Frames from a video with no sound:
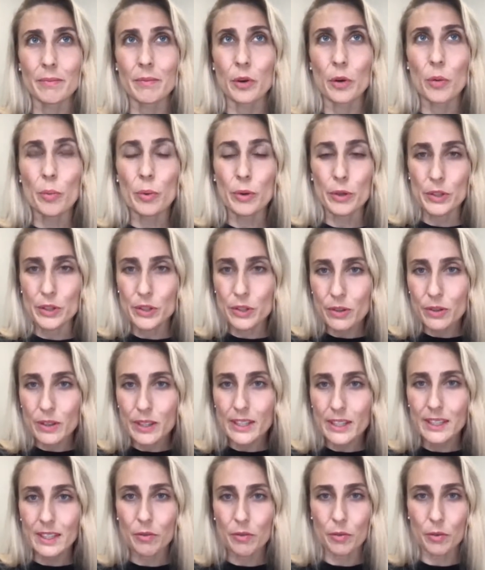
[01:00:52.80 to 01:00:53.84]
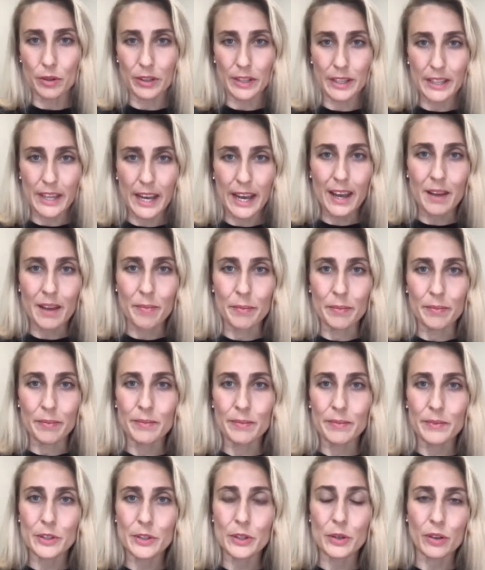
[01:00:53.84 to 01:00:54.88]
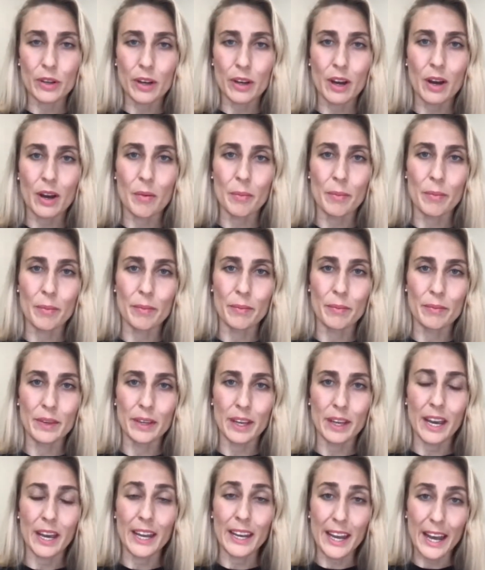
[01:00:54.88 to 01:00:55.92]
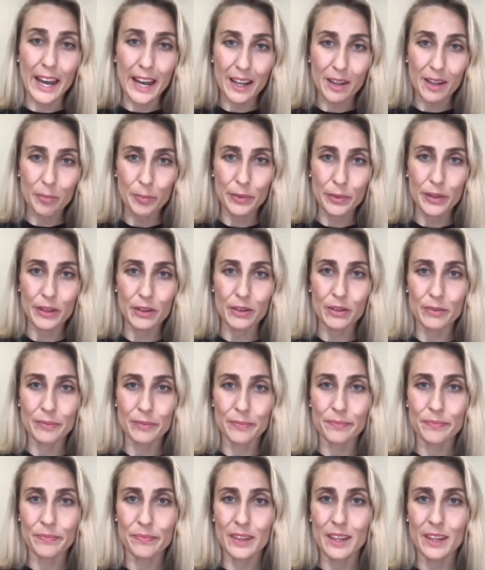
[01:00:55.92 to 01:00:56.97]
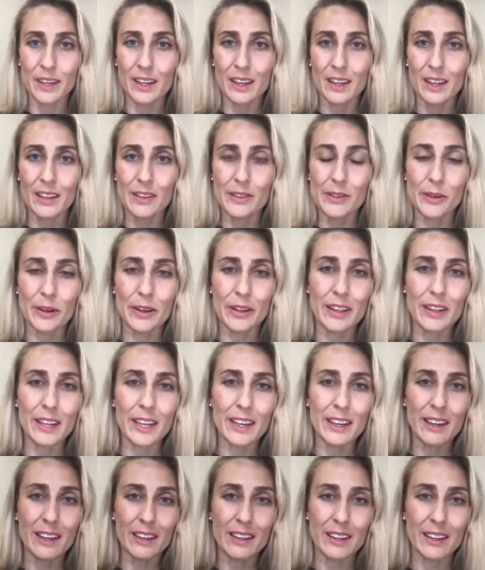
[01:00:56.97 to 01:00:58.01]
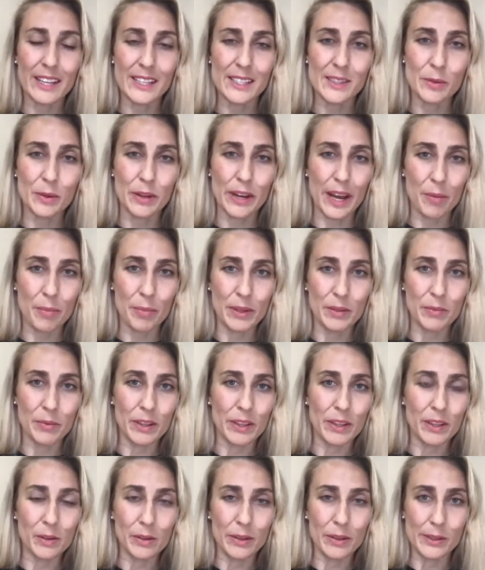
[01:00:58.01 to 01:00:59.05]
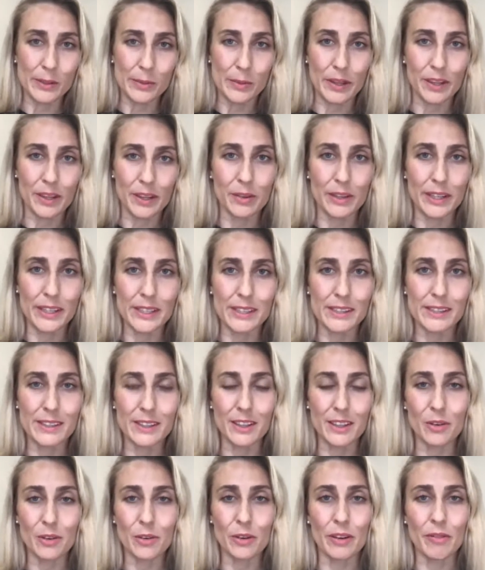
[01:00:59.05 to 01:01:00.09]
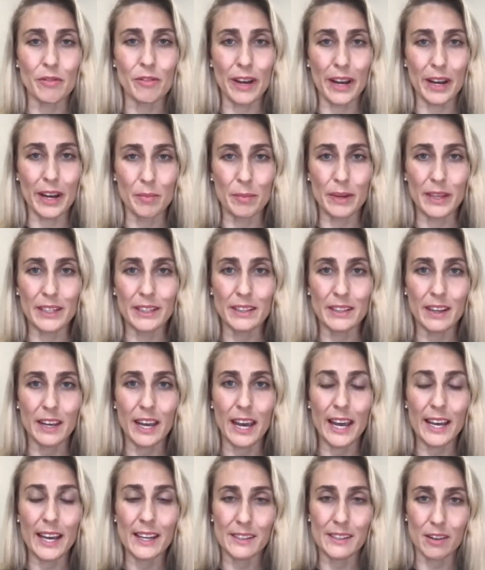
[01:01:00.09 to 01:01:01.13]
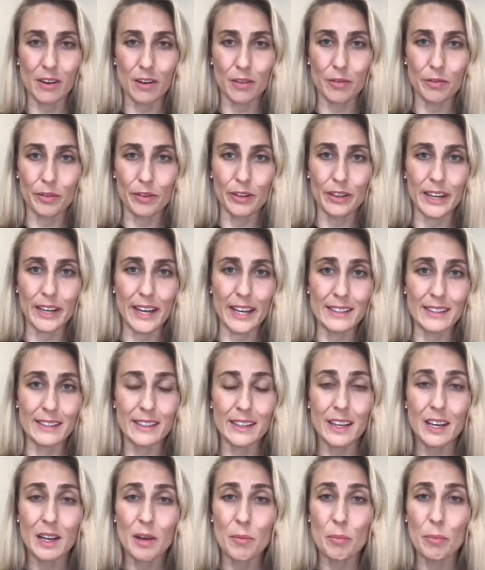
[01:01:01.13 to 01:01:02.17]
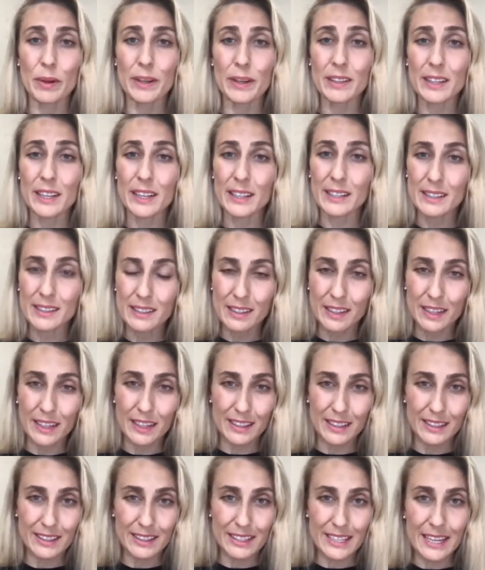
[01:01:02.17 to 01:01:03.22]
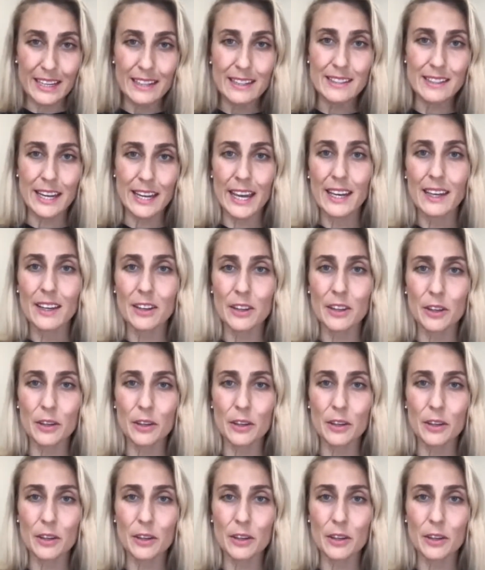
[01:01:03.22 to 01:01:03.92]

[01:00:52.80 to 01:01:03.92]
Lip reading: opportunity for them to come and help you. So I think that's what happened with you as well, Chris. Your environment has offered that, but it did take